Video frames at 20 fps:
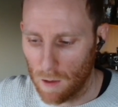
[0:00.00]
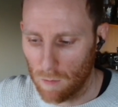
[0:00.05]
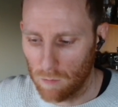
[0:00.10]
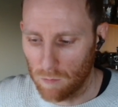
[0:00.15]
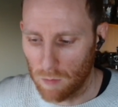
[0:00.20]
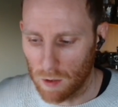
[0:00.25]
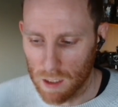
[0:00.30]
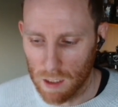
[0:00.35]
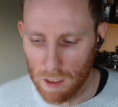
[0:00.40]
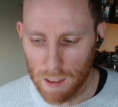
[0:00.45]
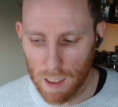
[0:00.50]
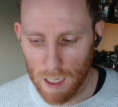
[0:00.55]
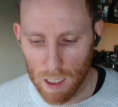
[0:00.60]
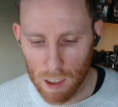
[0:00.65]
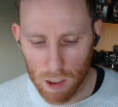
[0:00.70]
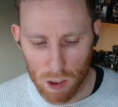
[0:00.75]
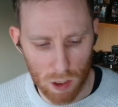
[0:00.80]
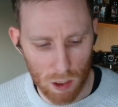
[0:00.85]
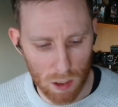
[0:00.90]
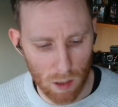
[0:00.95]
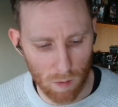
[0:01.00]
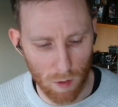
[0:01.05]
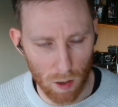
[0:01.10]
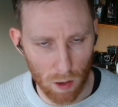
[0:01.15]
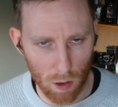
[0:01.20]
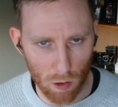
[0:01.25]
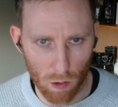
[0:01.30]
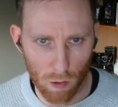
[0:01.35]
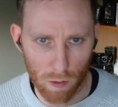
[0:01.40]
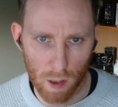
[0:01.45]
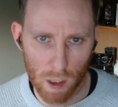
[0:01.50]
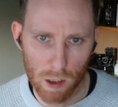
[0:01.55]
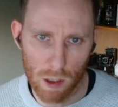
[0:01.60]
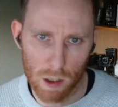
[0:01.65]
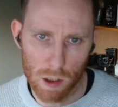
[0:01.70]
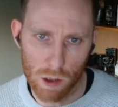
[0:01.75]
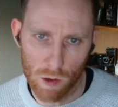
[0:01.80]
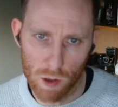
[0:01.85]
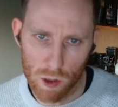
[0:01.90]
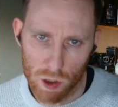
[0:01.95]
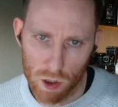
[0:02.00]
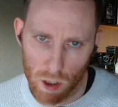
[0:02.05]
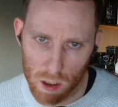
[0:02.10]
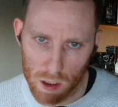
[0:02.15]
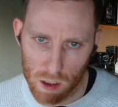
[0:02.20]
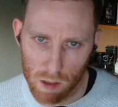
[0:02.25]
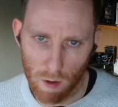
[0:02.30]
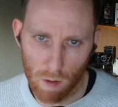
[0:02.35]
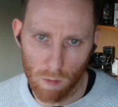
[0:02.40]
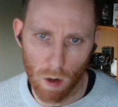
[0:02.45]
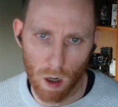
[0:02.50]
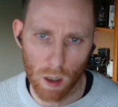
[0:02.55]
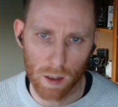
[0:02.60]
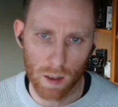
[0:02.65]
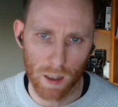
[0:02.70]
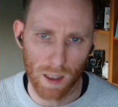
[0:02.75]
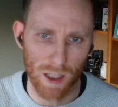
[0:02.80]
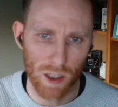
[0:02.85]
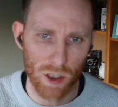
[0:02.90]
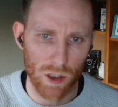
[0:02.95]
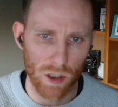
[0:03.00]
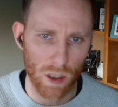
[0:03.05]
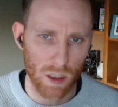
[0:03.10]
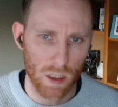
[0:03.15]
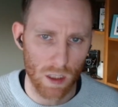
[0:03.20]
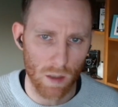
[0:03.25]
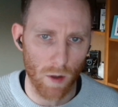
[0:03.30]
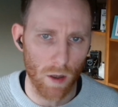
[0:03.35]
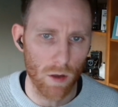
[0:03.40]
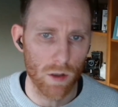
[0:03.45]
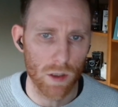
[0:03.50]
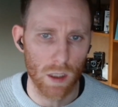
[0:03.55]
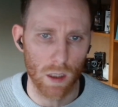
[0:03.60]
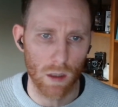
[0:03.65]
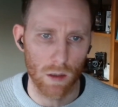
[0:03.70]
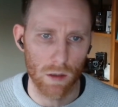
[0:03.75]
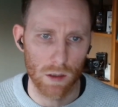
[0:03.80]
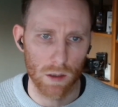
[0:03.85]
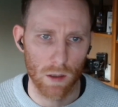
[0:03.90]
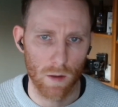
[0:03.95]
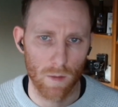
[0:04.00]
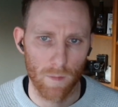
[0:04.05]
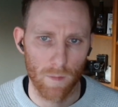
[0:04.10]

But today it's just about the growth engine. So it's just about marketing. It's just about sales.